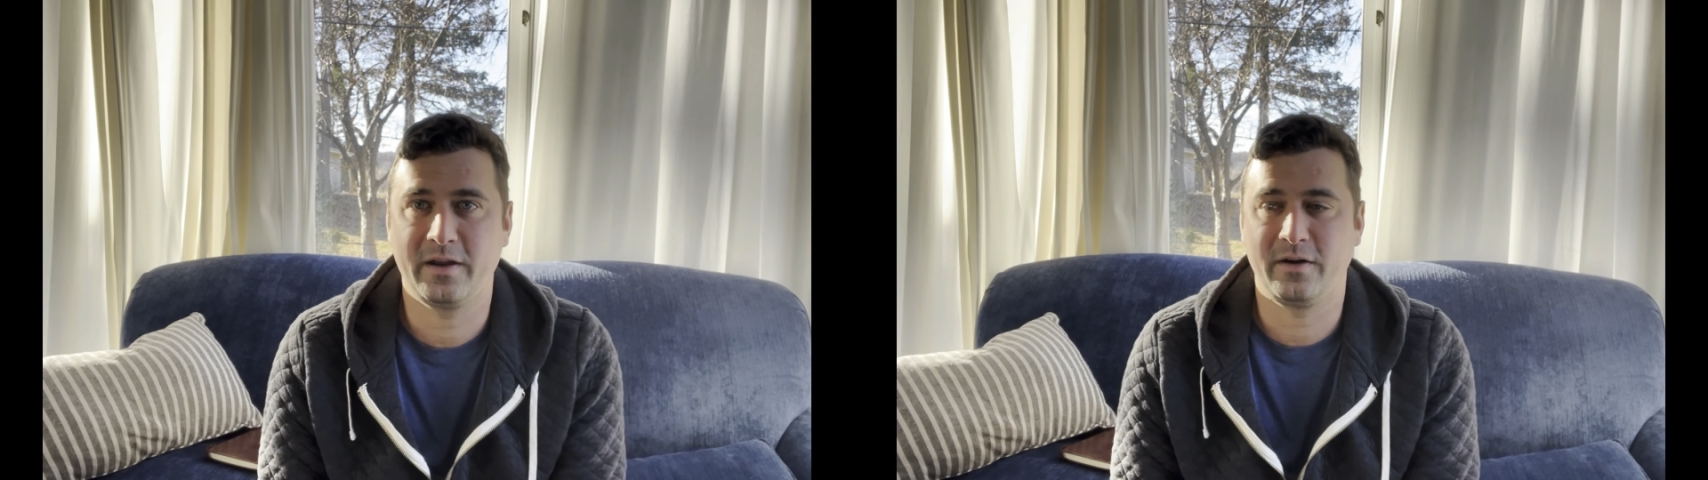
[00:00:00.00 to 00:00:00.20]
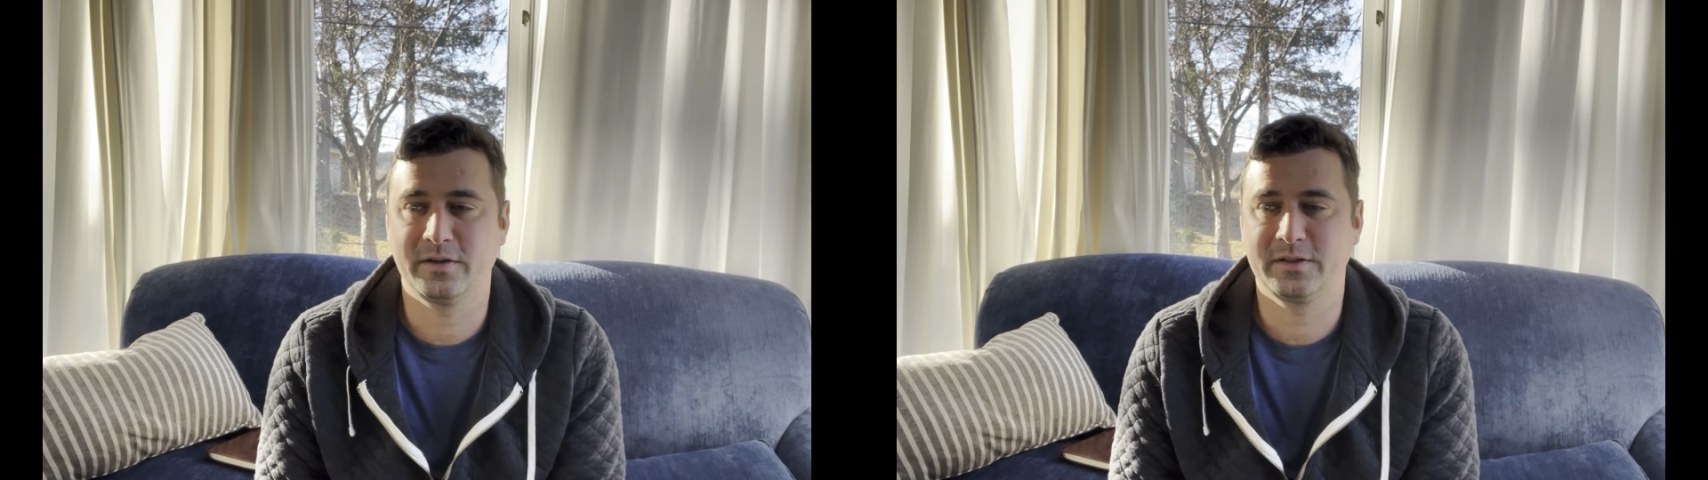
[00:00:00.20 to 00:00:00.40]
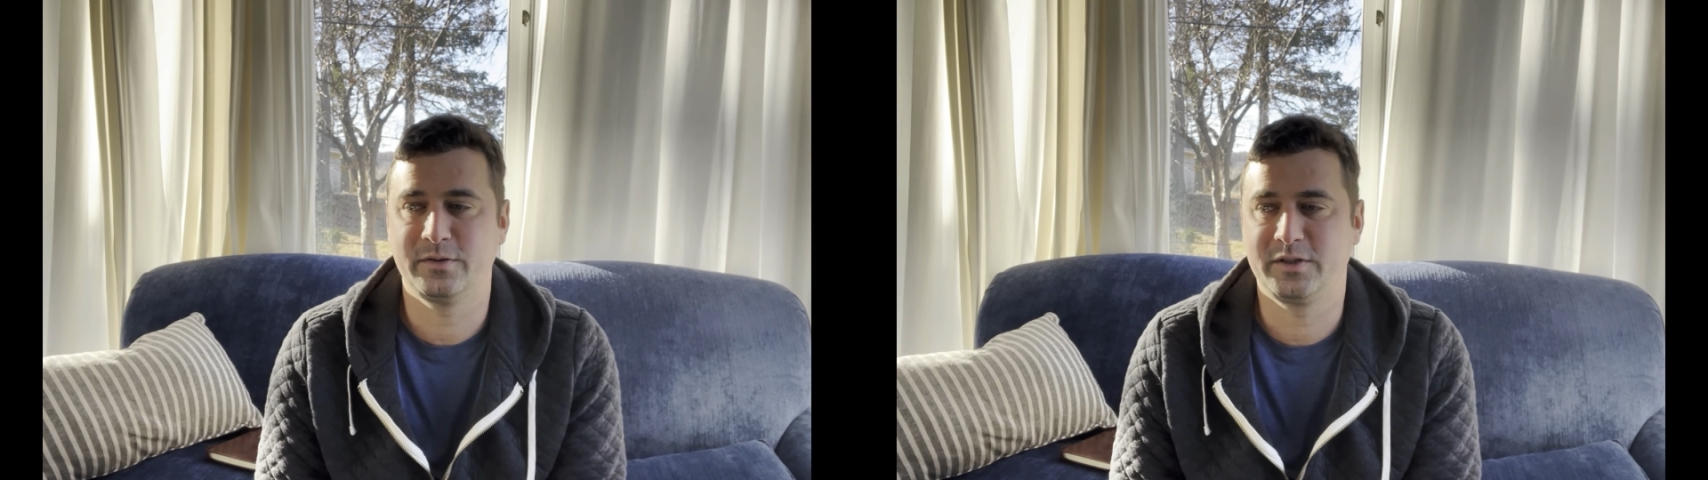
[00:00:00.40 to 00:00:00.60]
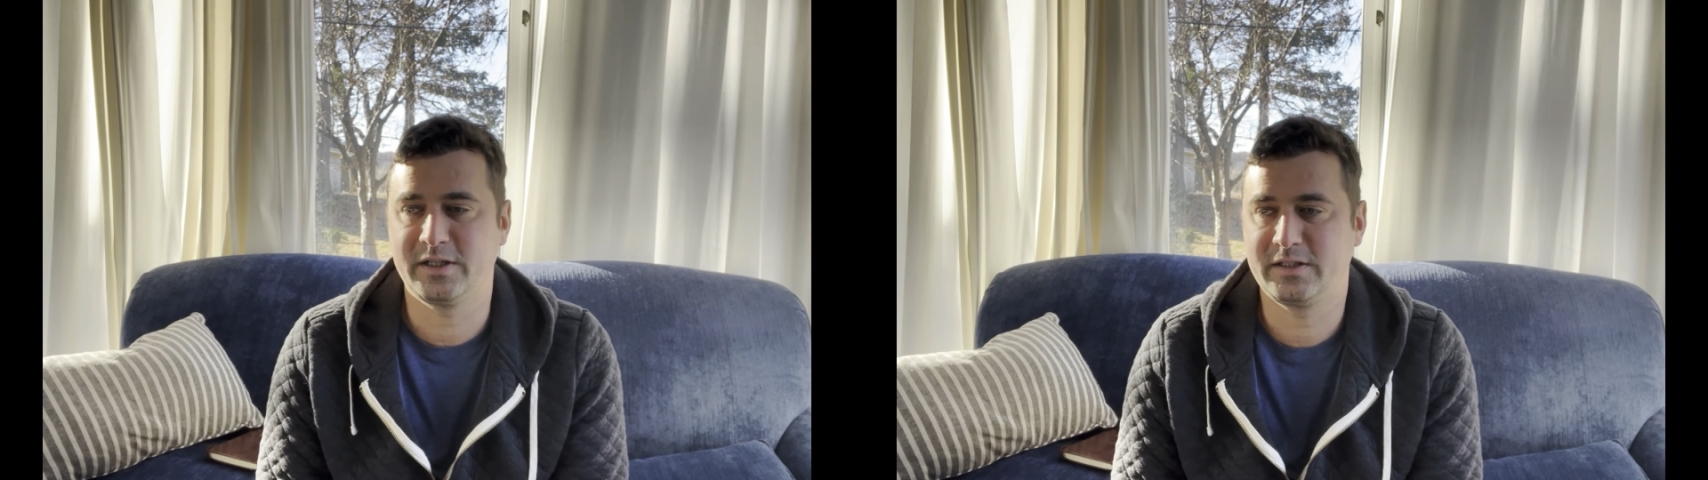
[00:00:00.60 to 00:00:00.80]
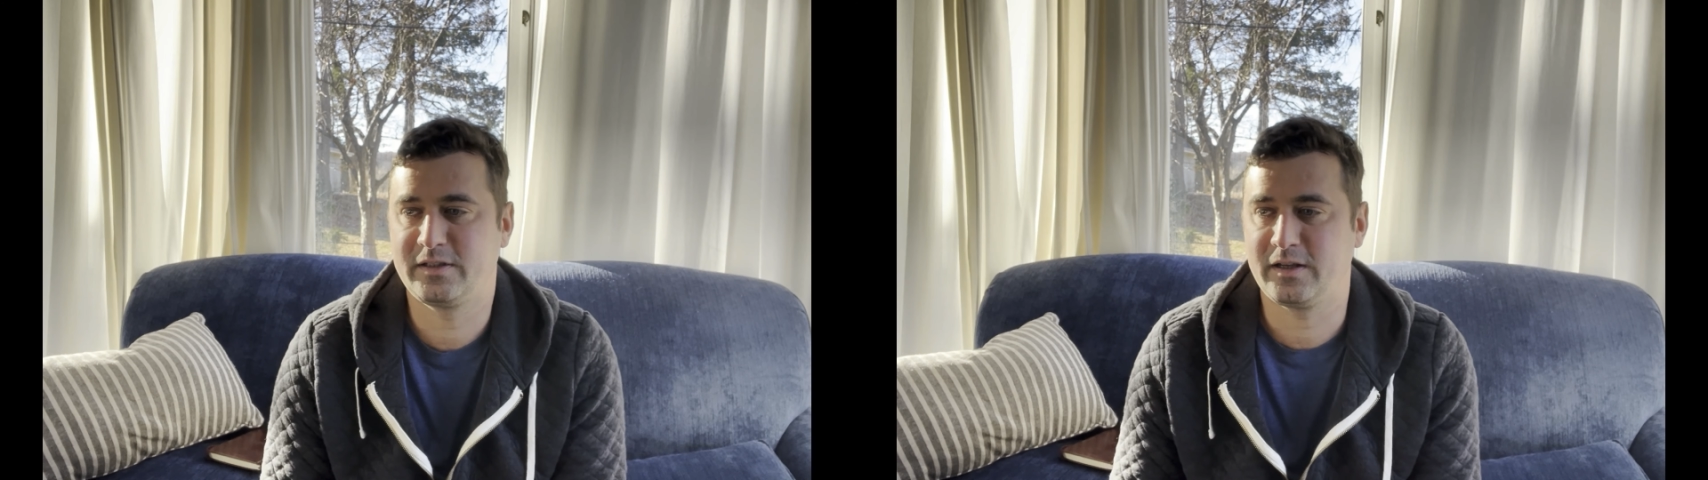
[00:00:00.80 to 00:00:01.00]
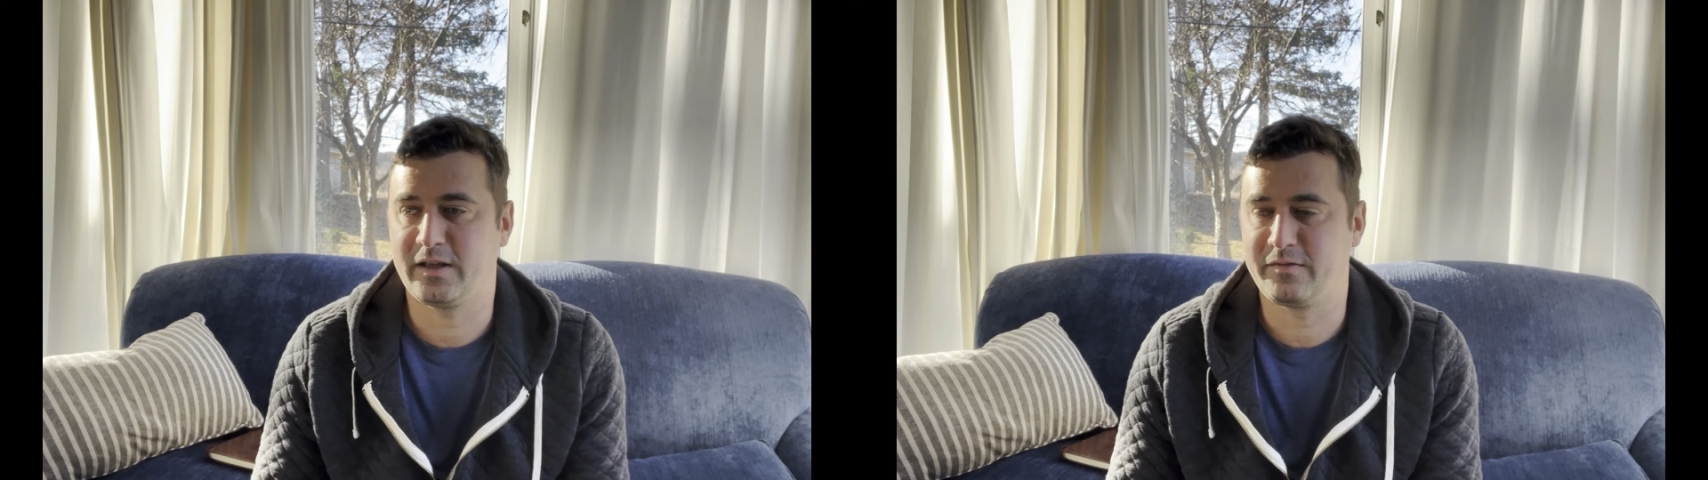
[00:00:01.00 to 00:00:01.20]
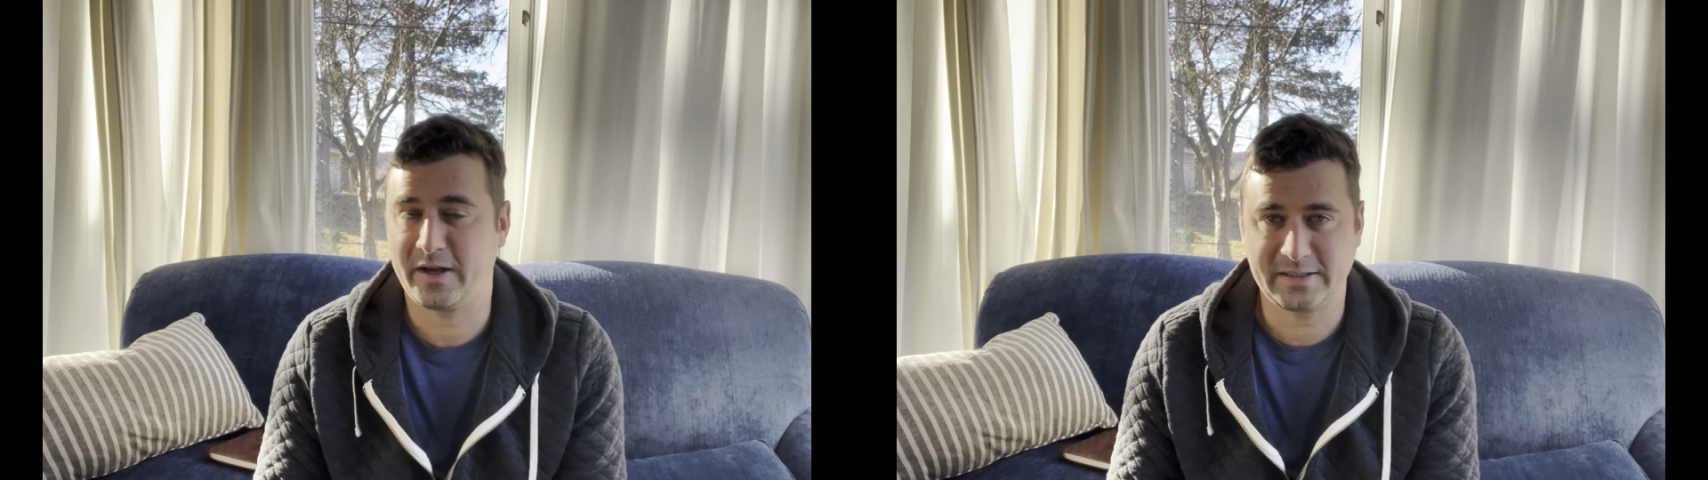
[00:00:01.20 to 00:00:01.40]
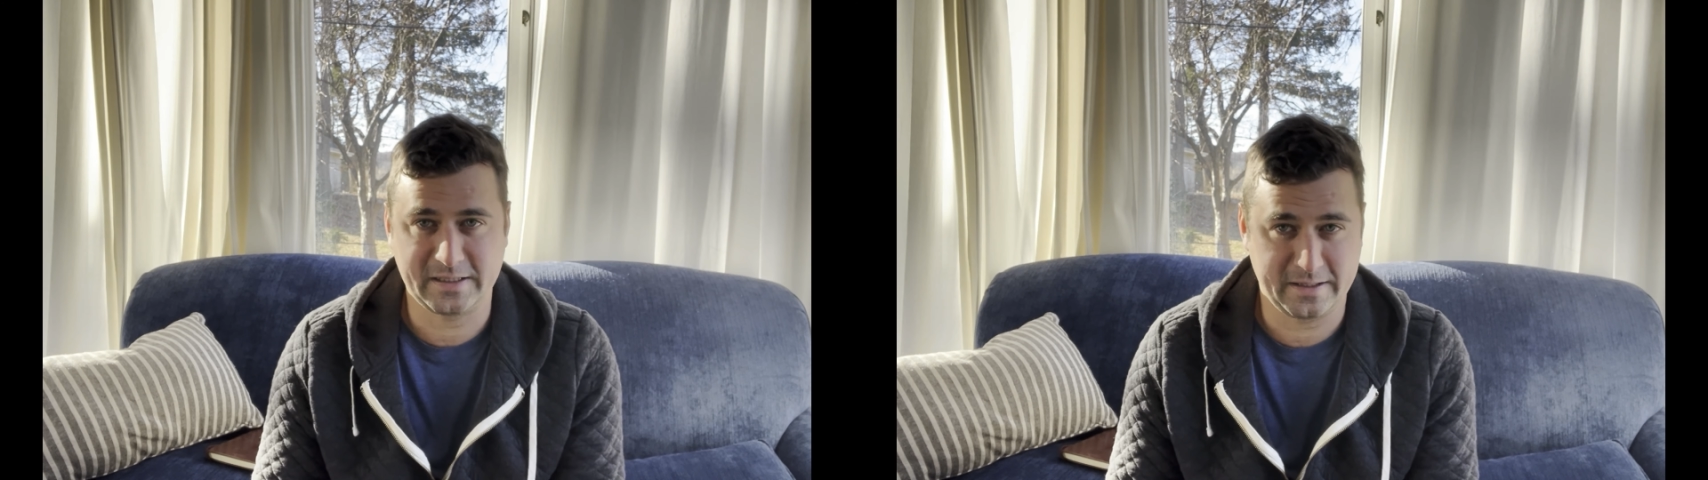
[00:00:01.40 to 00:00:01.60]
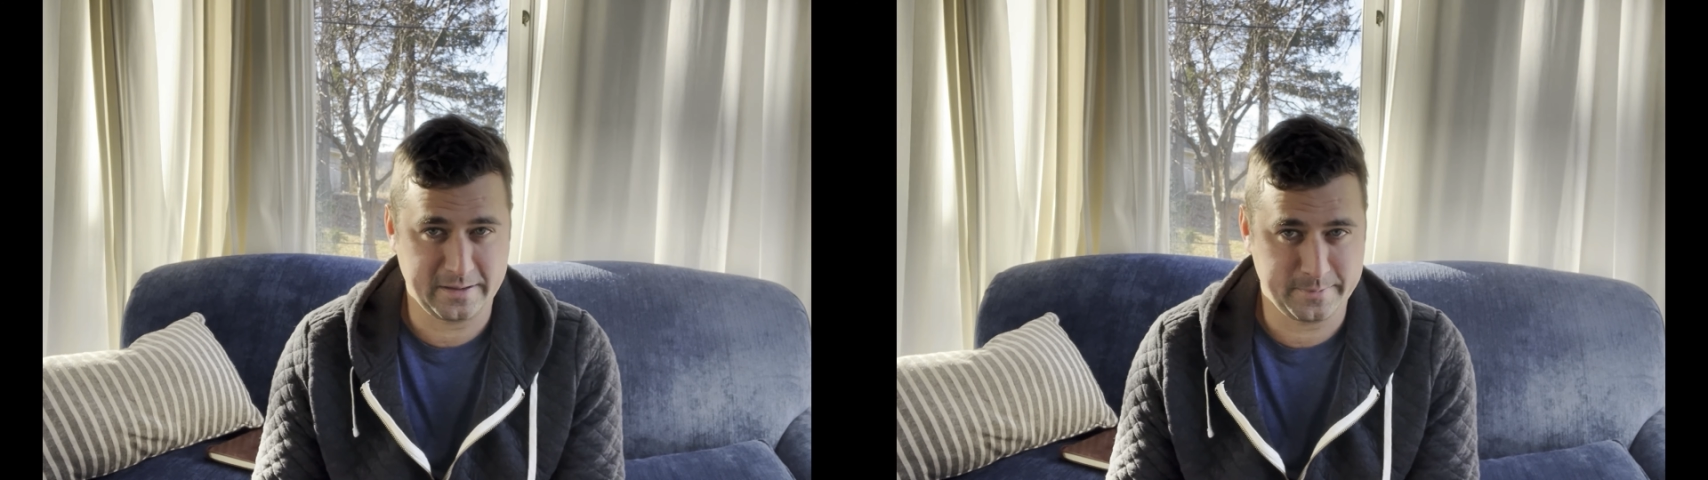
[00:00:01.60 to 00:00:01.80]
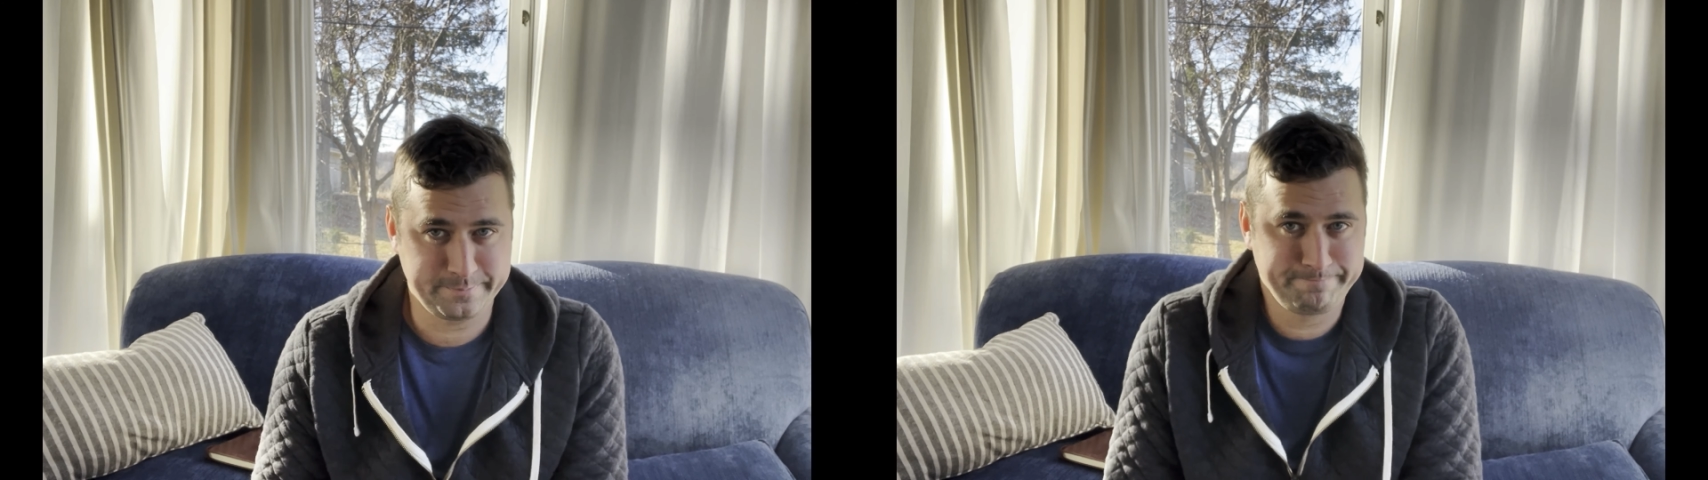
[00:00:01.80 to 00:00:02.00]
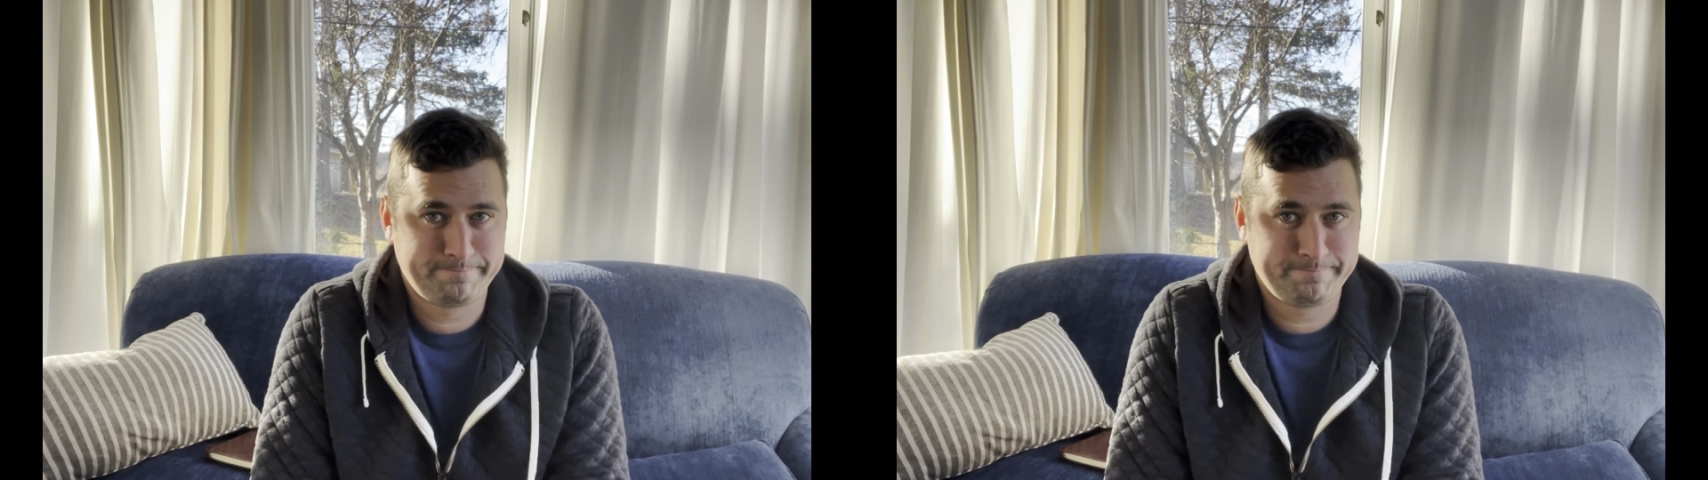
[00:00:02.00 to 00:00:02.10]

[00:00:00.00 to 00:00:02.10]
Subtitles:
also just investing in them